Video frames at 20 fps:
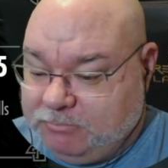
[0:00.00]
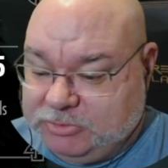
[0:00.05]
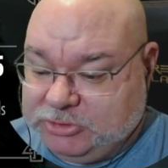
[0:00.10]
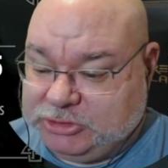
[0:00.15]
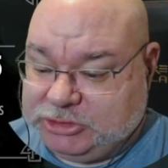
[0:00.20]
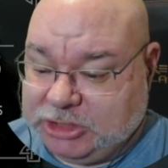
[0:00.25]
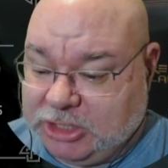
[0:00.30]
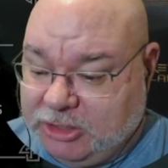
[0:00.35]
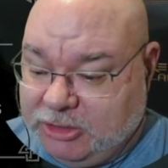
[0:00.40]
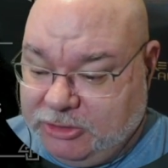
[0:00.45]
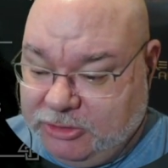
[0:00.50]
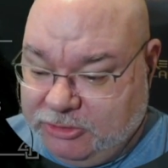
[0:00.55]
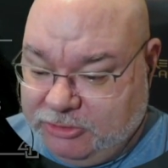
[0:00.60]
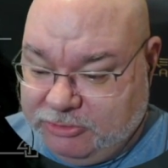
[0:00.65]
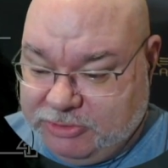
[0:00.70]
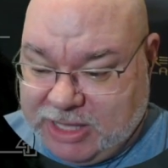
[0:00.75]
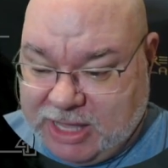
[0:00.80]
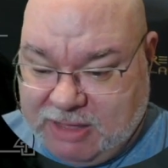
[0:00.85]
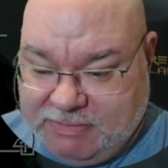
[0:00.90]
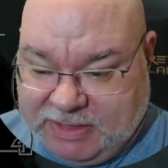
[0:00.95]

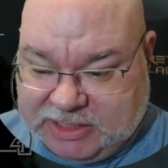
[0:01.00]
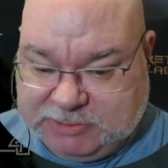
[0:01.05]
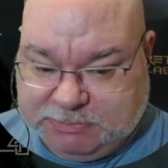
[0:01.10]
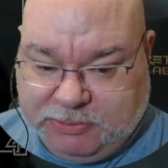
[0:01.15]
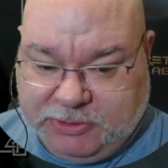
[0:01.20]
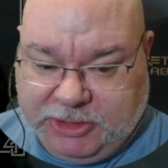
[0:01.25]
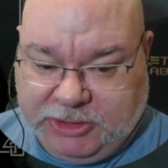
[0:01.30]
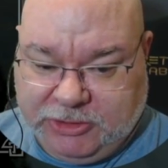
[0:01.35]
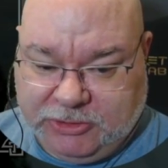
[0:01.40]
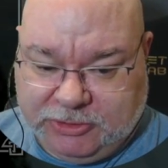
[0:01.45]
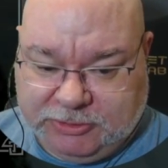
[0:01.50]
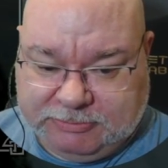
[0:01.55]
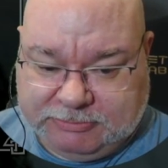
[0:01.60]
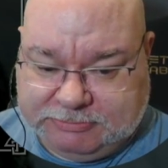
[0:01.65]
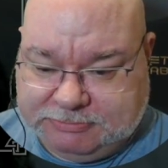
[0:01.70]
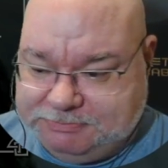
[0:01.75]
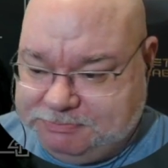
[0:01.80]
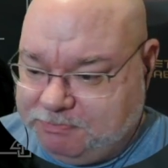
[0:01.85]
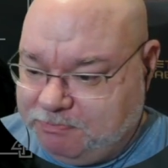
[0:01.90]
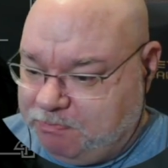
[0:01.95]
So yeah, that's pretty good,
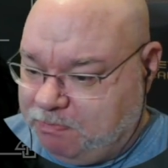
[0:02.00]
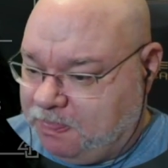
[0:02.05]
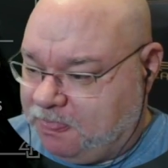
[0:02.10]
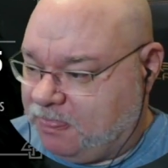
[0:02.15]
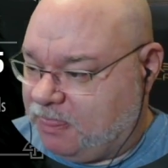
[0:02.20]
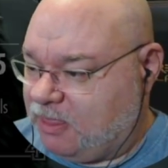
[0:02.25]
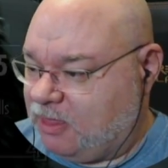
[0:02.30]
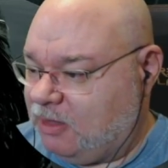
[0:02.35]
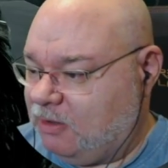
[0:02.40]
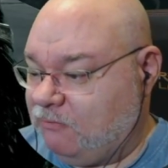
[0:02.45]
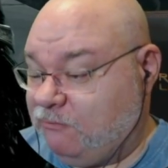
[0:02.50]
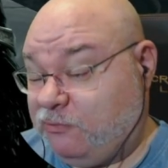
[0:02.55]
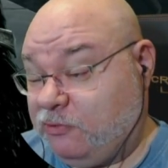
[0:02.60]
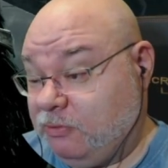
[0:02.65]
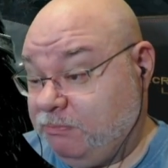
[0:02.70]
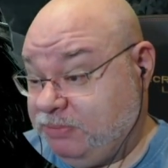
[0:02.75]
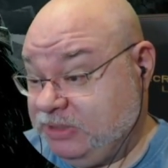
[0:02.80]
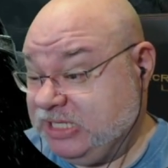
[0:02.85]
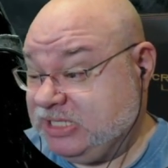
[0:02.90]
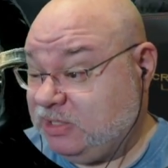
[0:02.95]

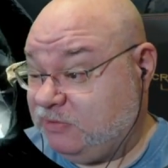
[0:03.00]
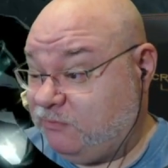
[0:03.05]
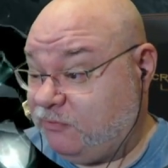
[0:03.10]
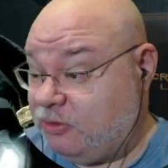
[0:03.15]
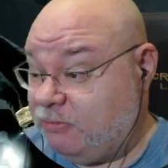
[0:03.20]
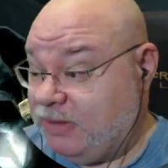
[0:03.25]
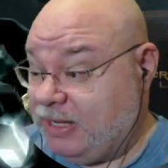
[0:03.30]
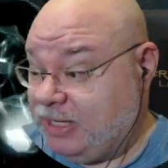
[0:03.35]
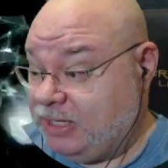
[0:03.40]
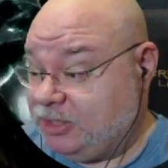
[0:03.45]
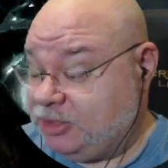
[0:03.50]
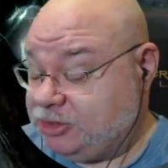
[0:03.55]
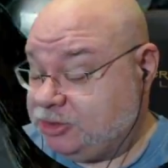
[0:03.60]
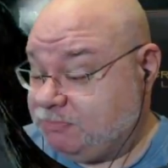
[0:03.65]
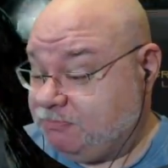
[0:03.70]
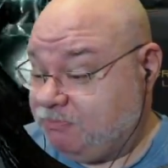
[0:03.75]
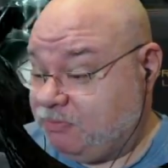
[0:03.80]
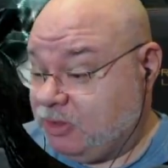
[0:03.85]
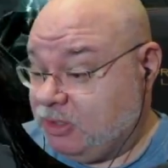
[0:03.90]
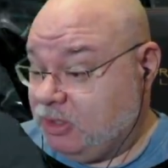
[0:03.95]
particularly for a
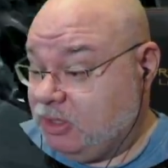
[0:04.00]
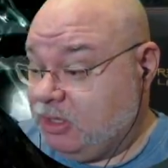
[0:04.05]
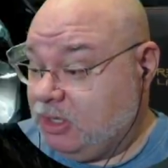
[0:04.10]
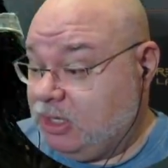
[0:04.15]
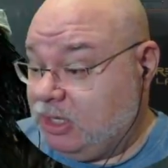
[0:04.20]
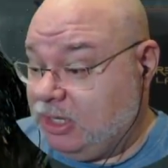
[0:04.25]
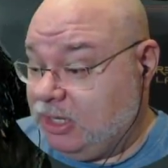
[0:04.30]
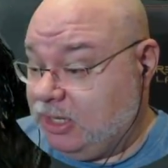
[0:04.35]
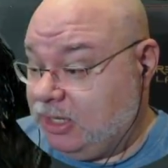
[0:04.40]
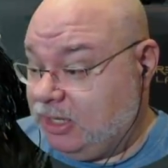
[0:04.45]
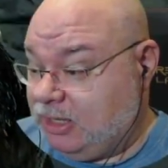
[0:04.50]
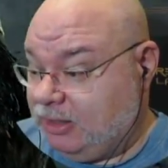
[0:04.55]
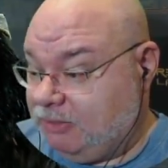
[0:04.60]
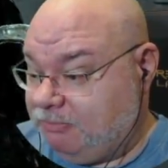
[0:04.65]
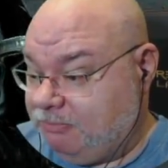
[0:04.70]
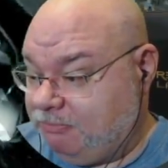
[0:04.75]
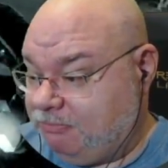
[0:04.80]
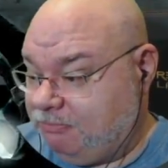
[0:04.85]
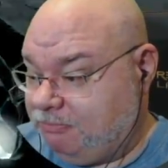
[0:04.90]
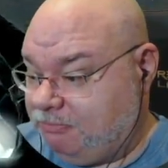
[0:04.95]
mage.
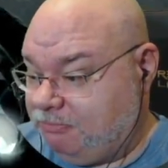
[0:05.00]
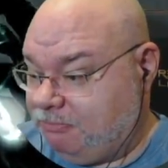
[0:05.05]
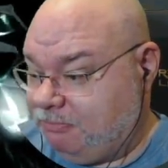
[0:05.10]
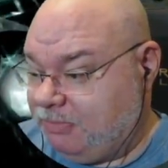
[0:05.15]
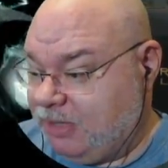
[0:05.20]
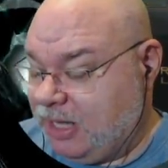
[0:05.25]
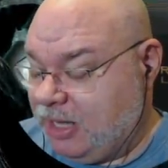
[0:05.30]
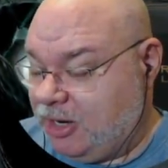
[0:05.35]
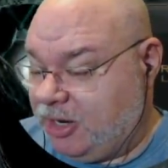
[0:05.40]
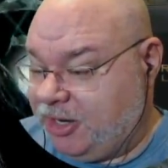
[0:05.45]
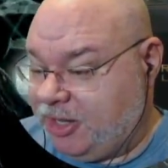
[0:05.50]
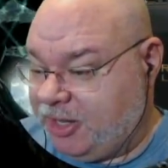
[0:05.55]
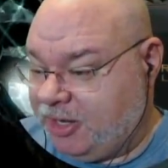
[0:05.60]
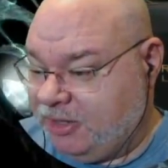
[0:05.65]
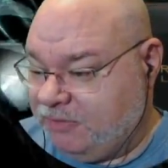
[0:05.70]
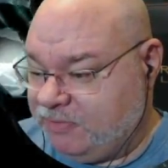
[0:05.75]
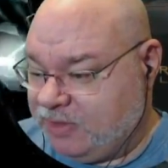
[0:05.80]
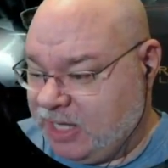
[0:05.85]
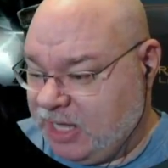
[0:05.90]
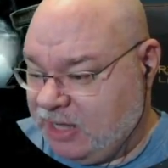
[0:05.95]
And I don't
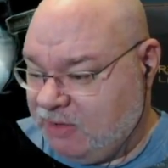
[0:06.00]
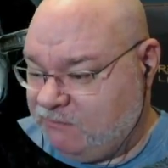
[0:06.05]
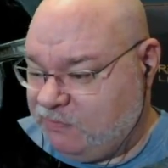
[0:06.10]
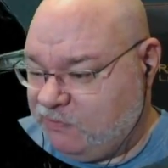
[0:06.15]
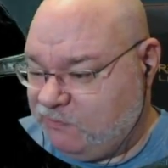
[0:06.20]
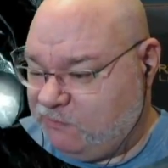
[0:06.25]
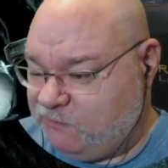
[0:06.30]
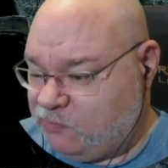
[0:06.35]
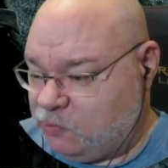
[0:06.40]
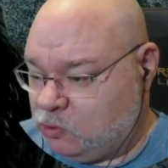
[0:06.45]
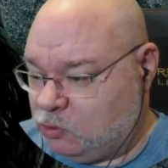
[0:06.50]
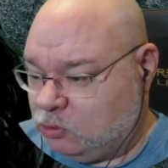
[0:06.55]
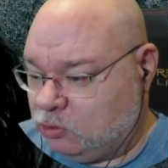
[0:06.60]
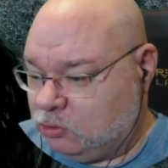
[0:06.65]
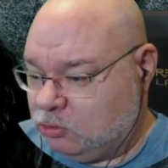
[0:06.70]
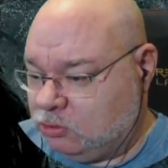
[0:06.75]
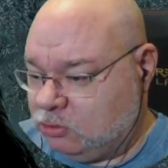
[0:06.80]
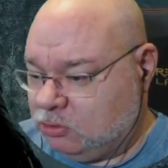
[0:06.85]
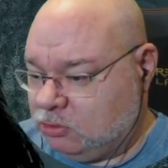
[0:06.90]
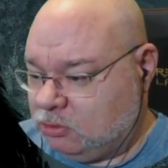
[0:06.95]
even have the full...